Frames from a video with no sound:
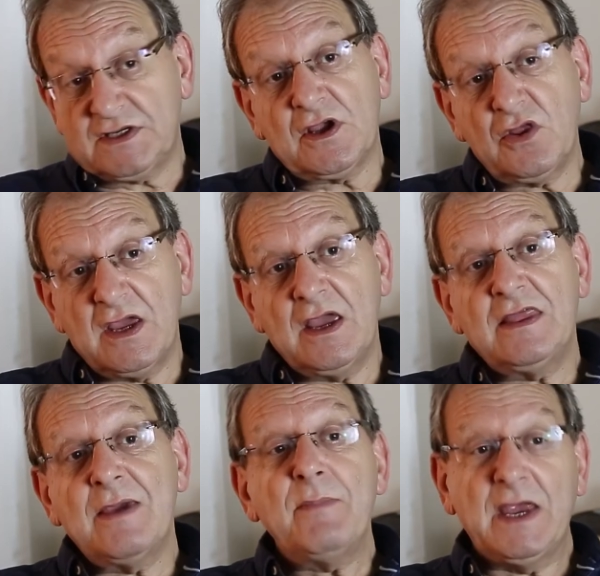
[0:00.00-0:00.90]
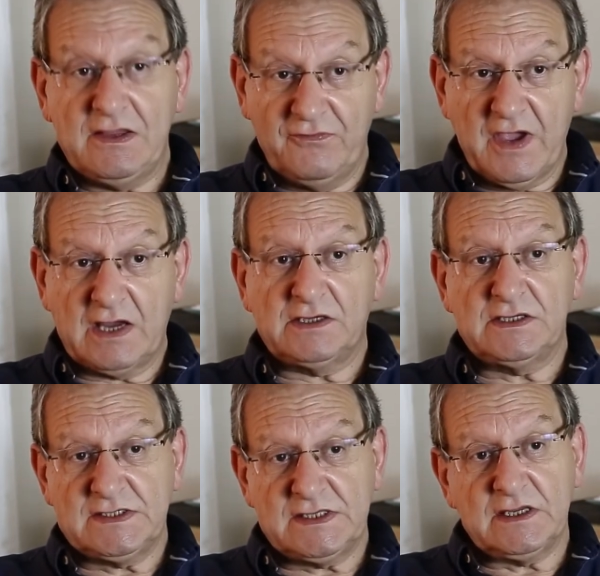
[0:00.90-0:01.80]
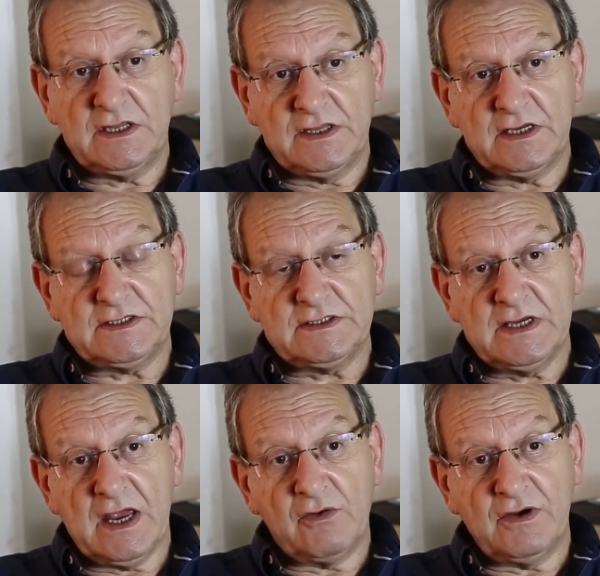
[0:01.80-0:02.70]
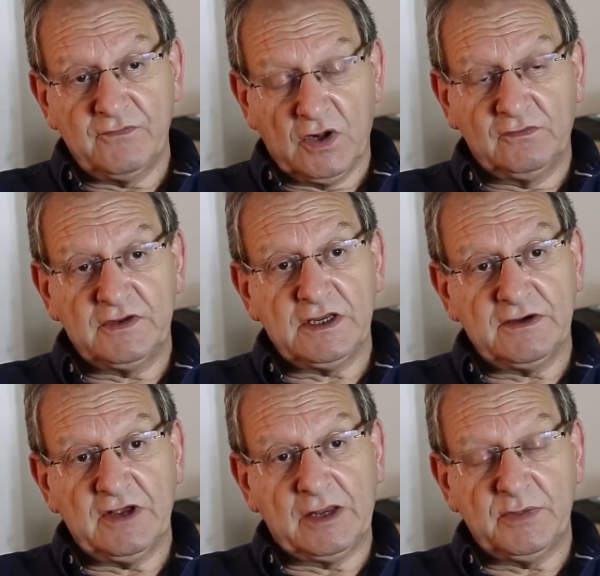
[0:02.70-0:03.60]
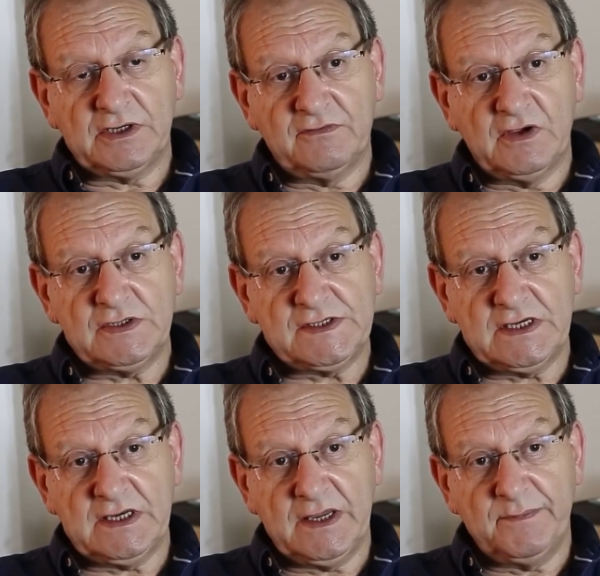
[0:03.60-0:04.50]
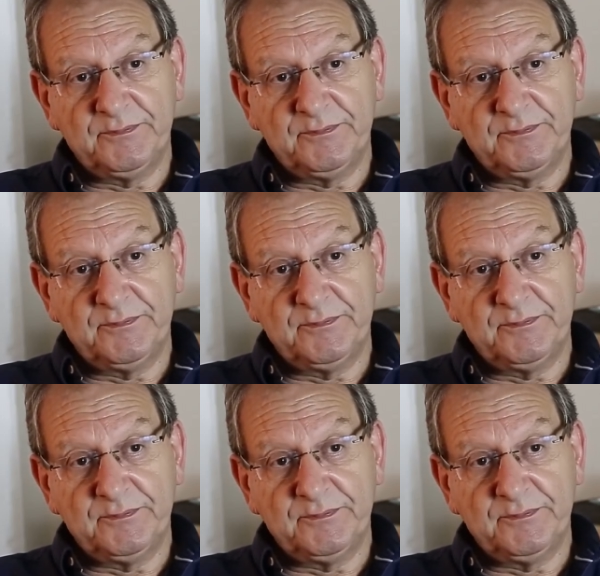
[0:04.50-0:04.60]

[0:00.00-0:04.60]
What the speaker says: So there are many factors that are involved in the development of OCD.